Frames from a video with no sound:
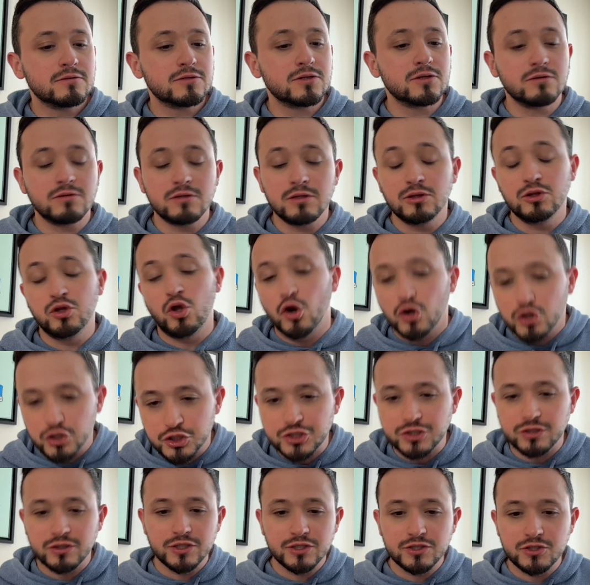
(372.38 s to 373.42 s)

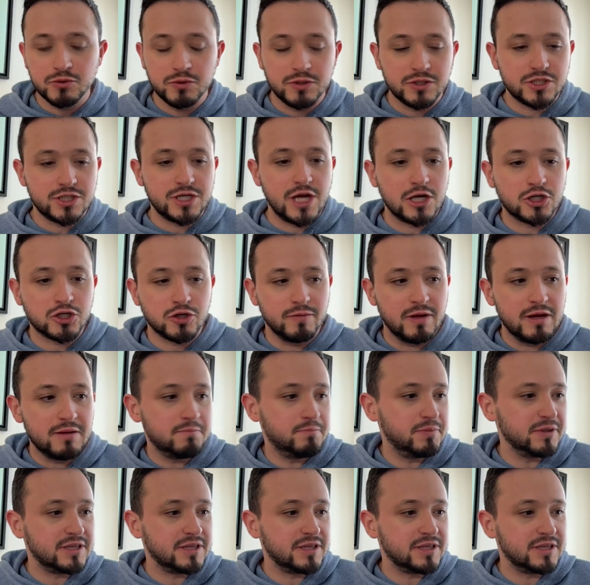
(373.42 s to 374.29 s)
Largely to its detriment.